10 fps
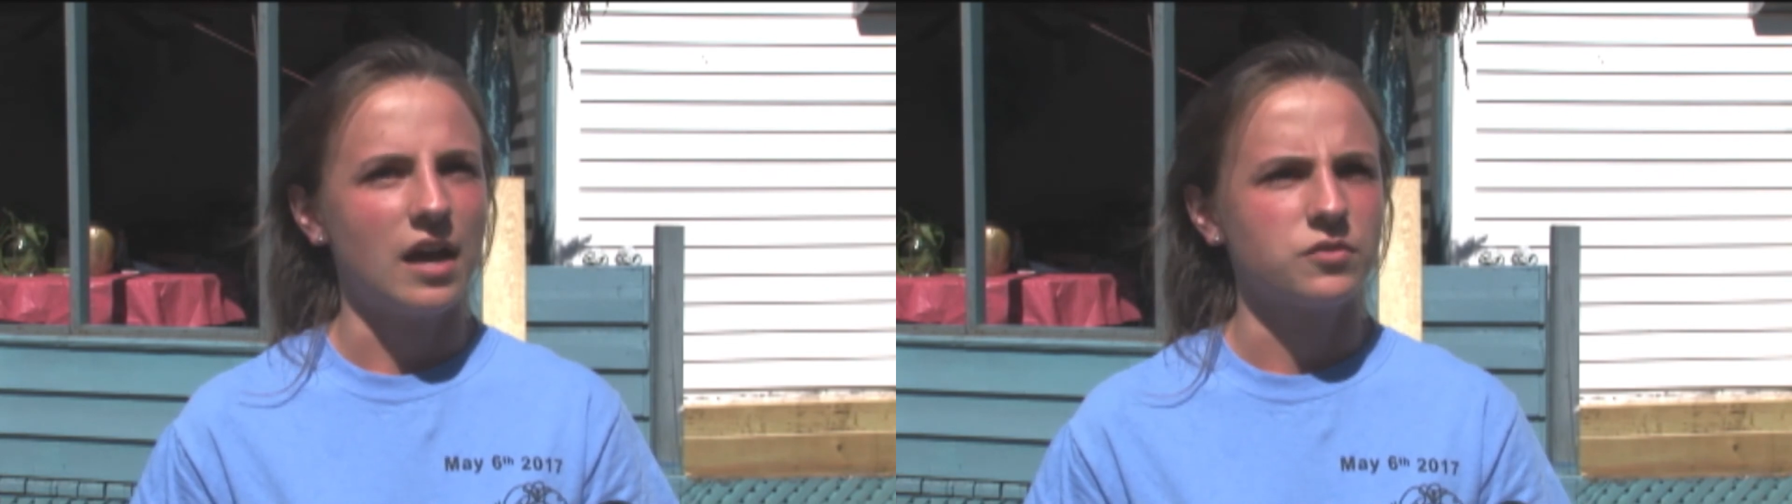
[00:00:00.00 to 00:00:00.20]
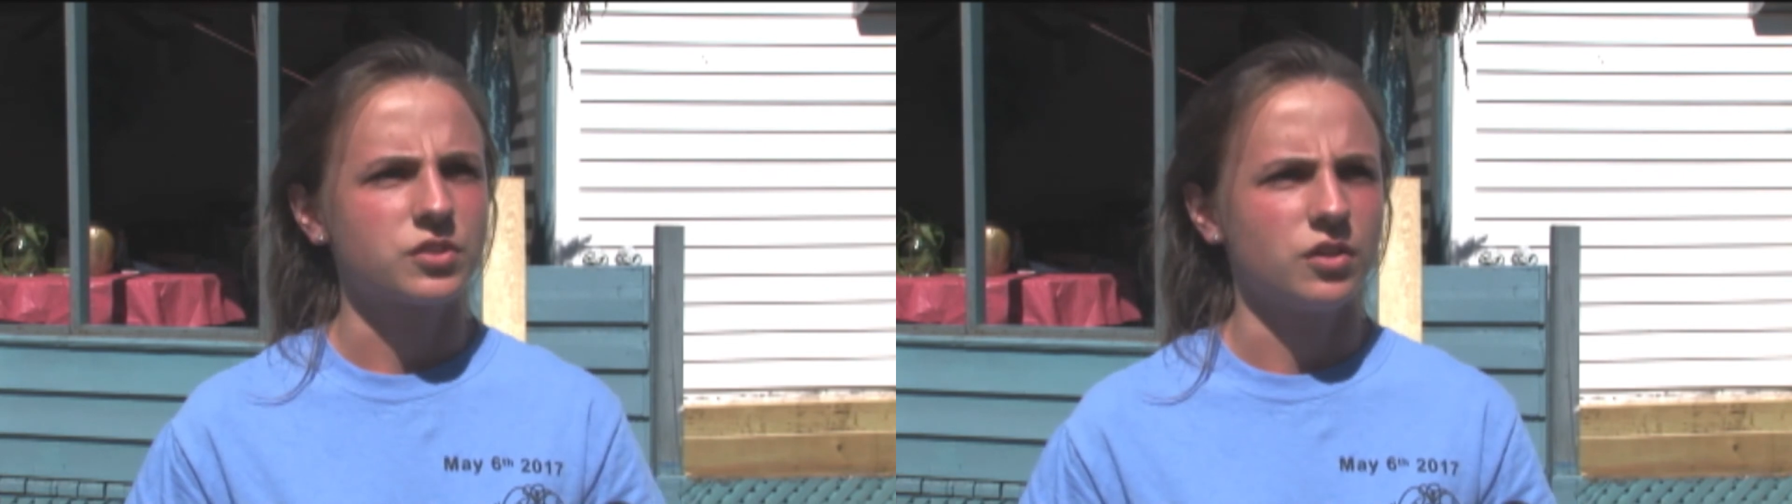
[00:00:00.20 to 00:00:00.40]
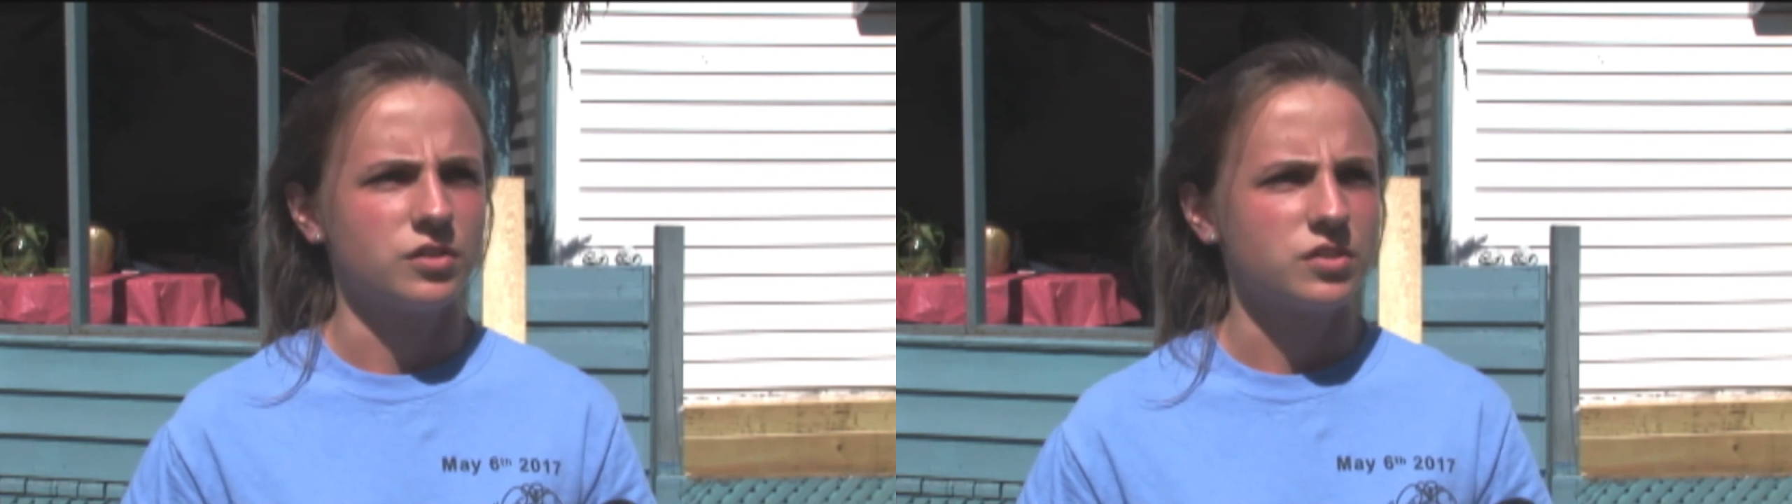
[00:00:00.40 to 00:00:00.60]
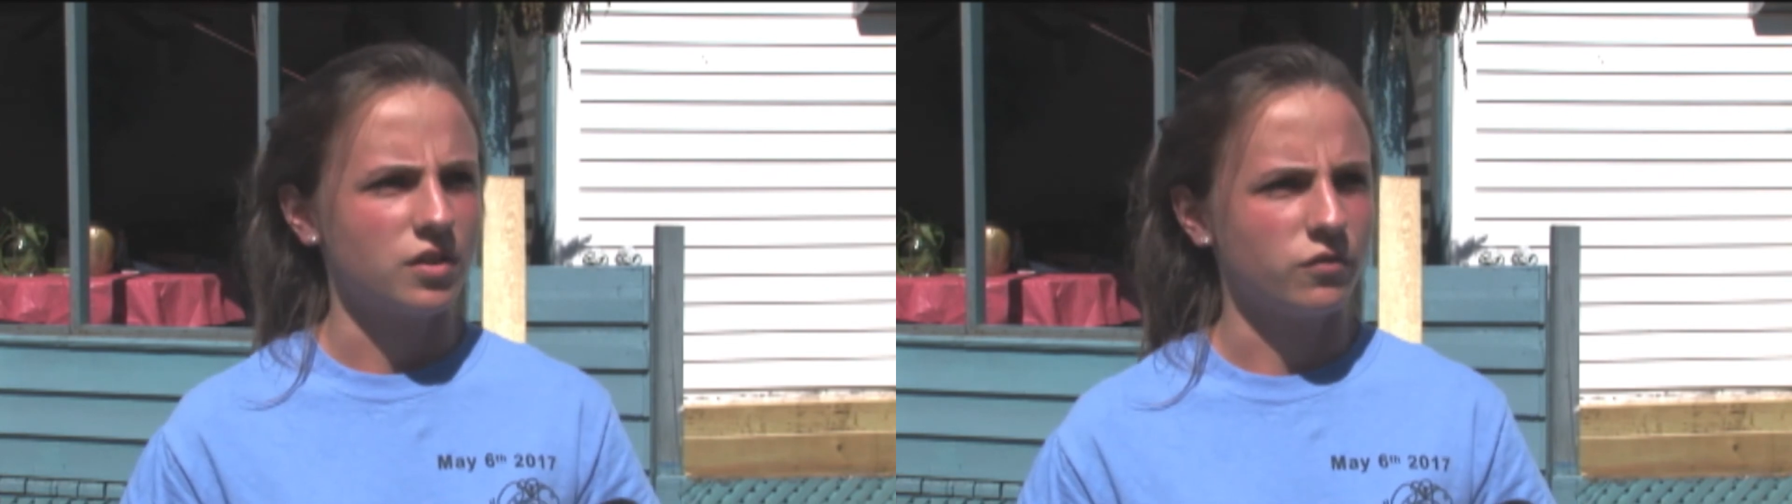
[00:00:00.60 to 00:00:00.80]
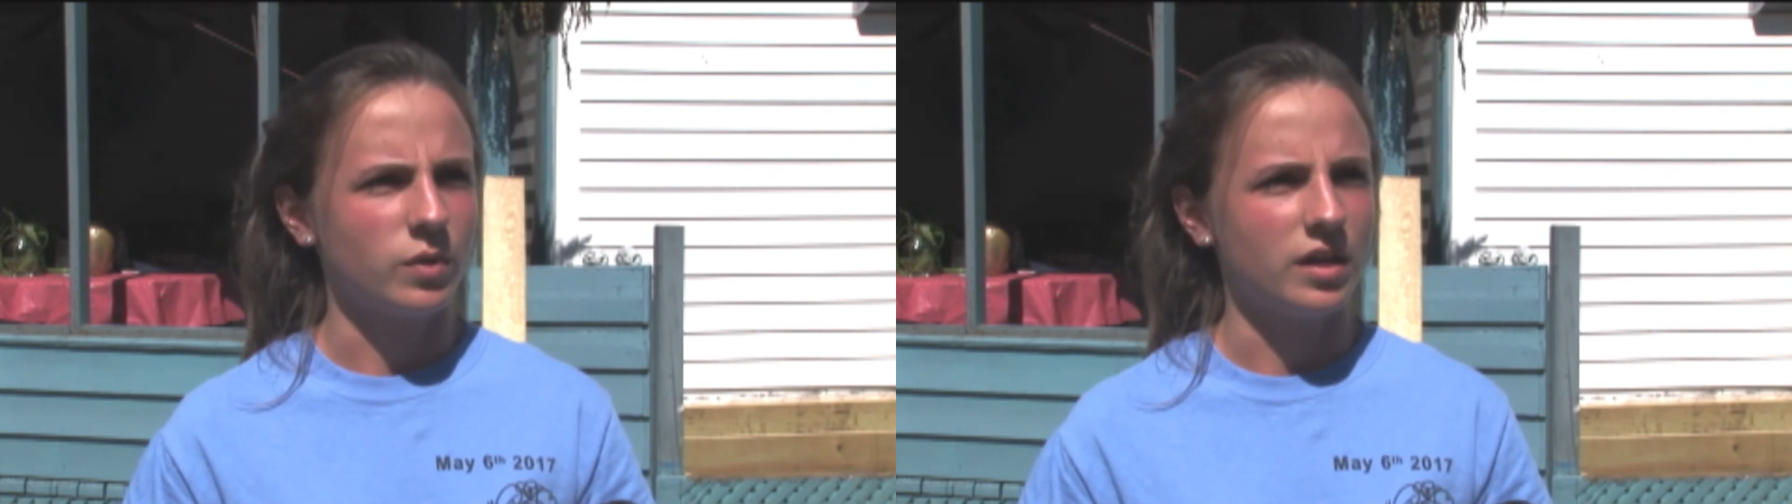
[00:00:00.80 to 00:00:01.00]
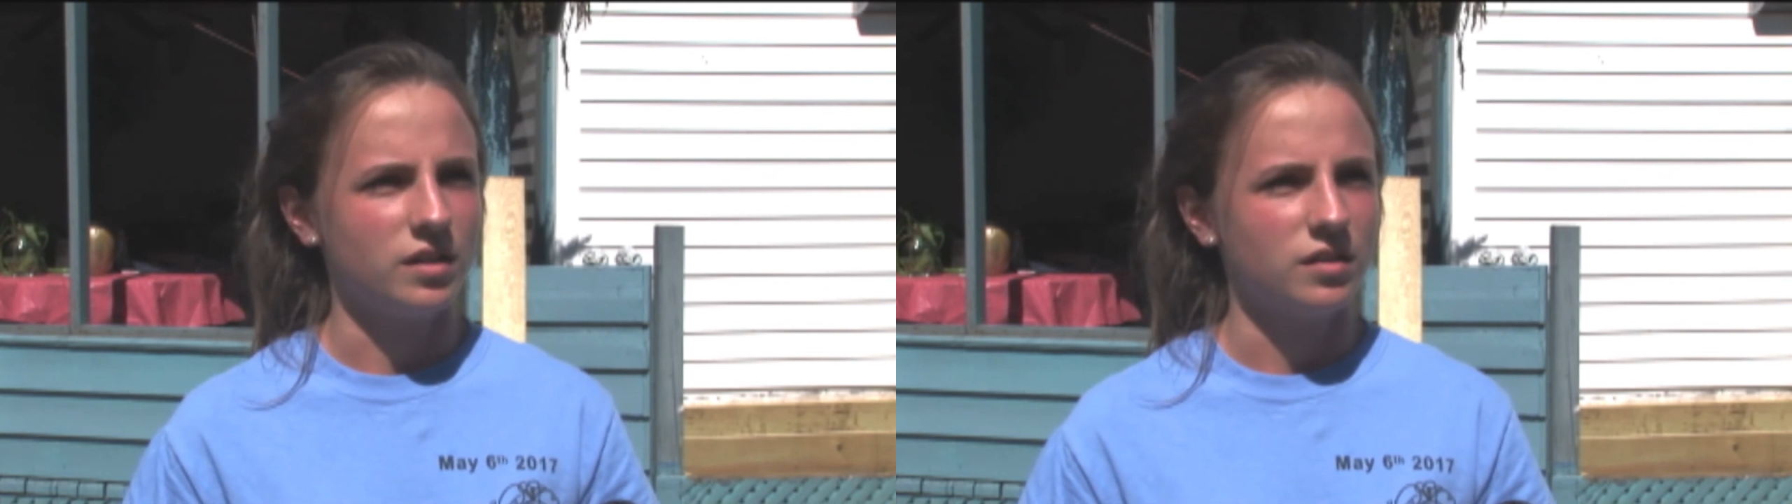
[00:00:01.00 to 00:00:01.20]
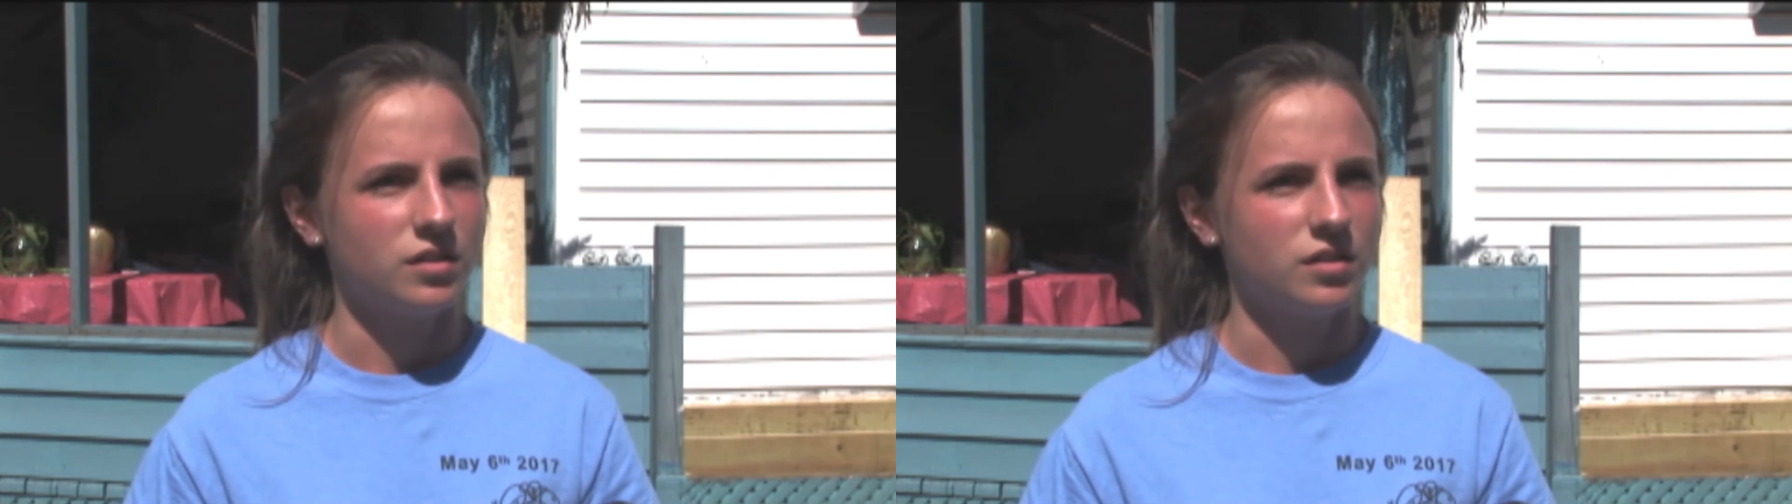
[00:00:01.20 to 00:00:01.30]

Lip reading: outskirts of what